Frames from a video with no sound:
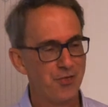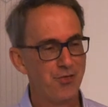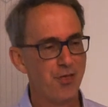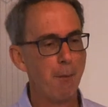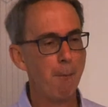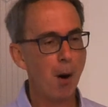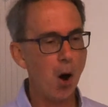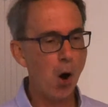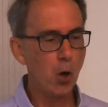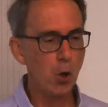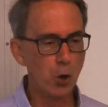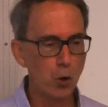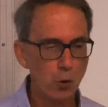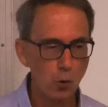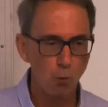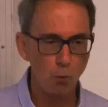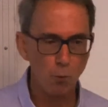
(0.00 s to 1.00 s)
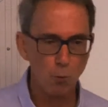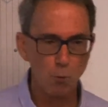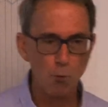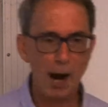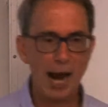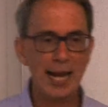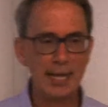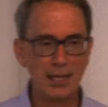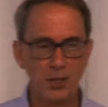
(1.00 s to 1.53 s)
The model
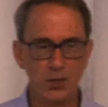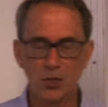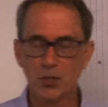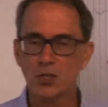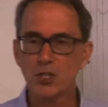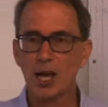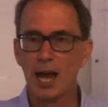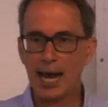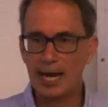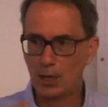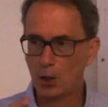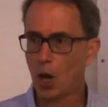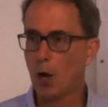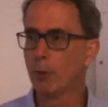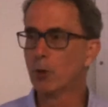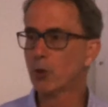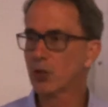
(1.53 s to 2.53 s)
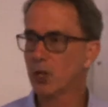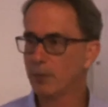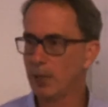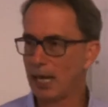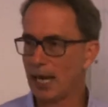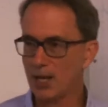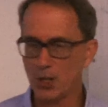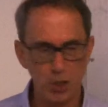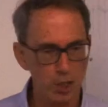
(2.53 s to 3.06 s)
runs a global
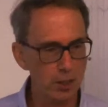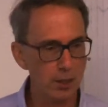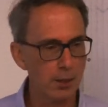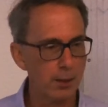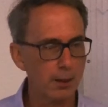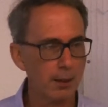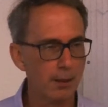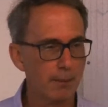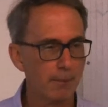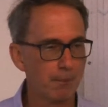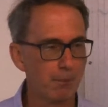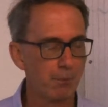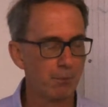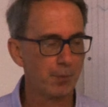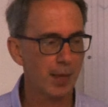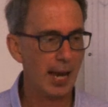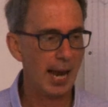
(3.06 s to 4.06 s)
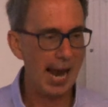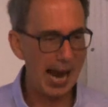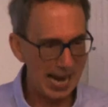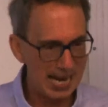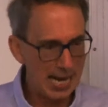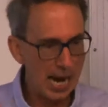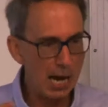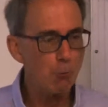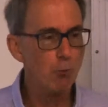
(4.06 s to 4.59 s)
simulation
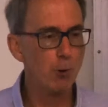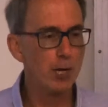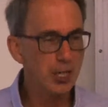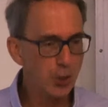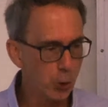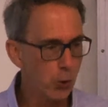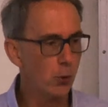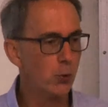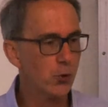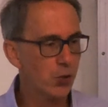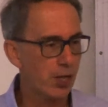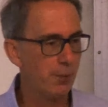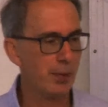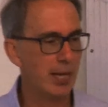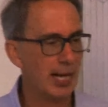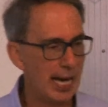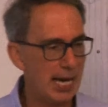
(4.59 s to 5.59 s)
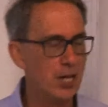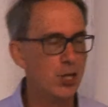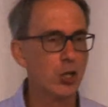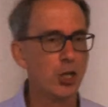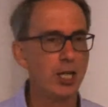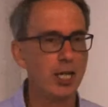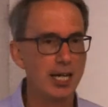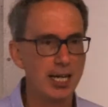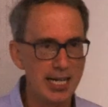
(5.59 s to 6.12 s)
and a regional
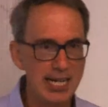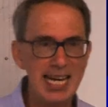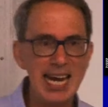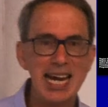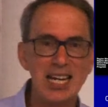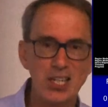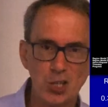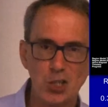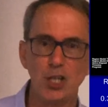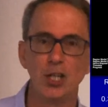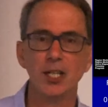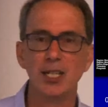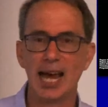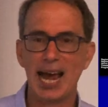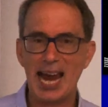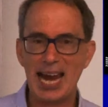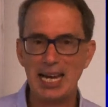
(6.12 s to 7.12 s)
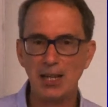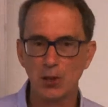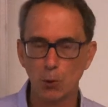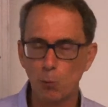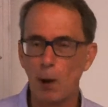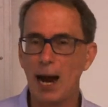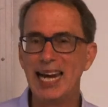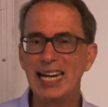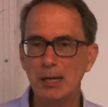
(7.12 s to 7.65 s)
simulation nested, and the
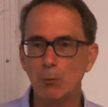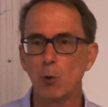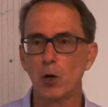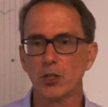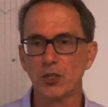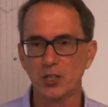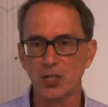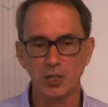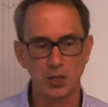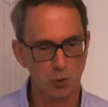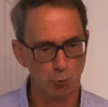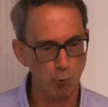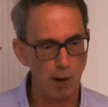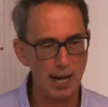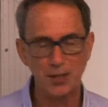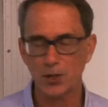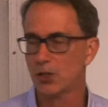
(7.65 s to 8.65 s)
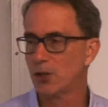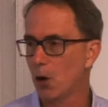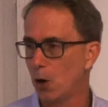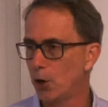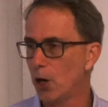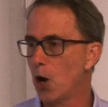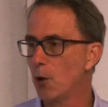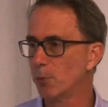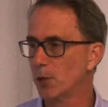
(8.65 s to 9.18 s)
way it works is it's run
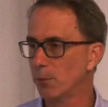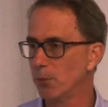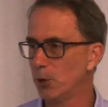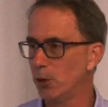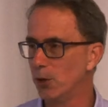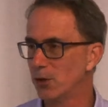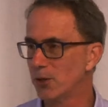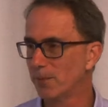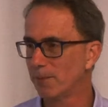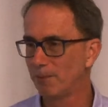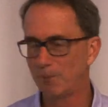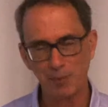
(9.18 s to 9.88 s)
on home computers.